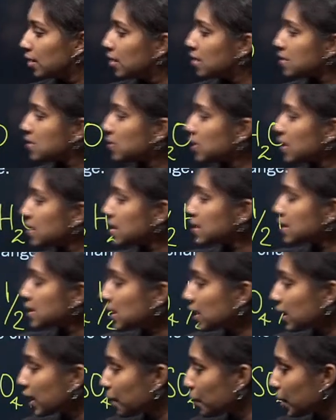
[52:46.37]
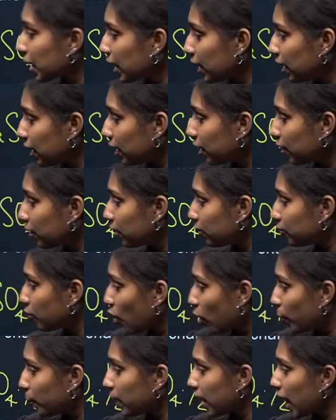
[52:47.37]
So this is the chemical
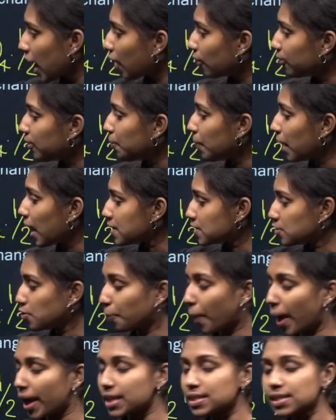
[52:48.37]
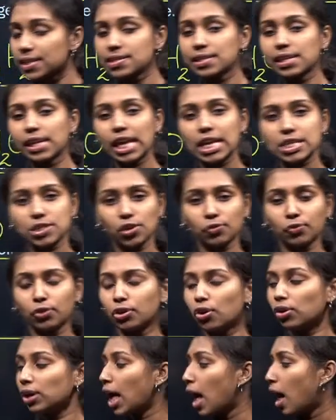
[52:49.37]
formula of the plaster of Paris, that is CaSO4
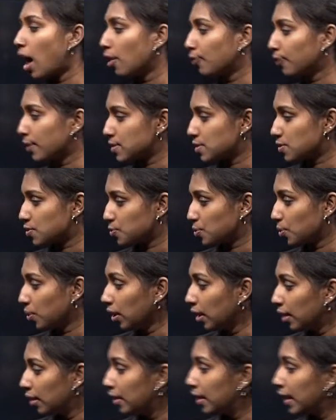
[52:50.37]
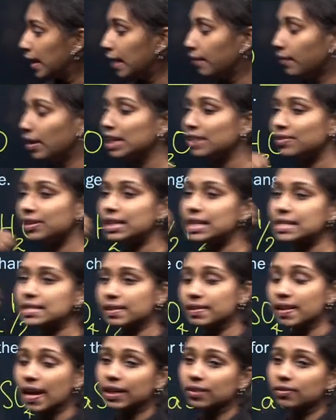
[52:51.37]
dot half H₂O. Whenever it is
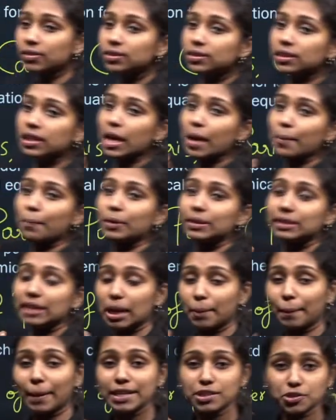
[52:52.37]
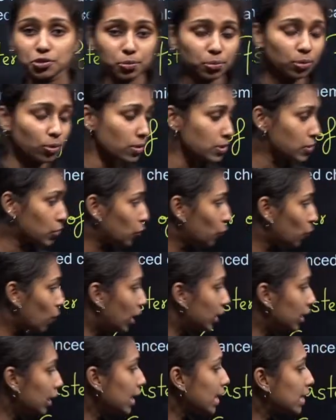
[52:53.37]
reacting with 3/2 moles of
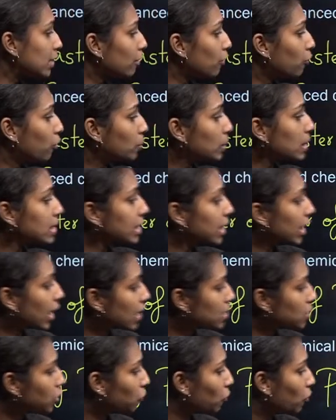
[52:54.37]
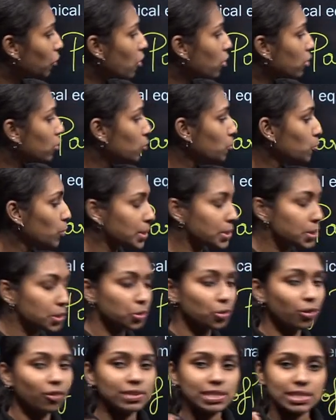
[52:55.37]
water, it will form the CaSO4 dot 2
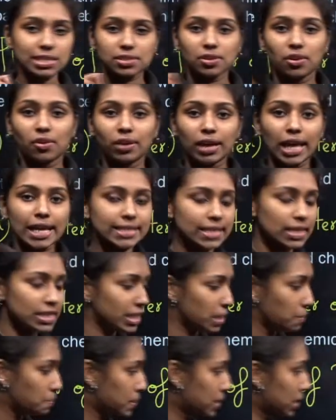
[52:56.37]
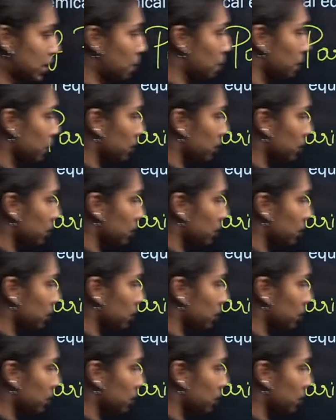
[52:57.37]
H₂O, which is known as the gypsum.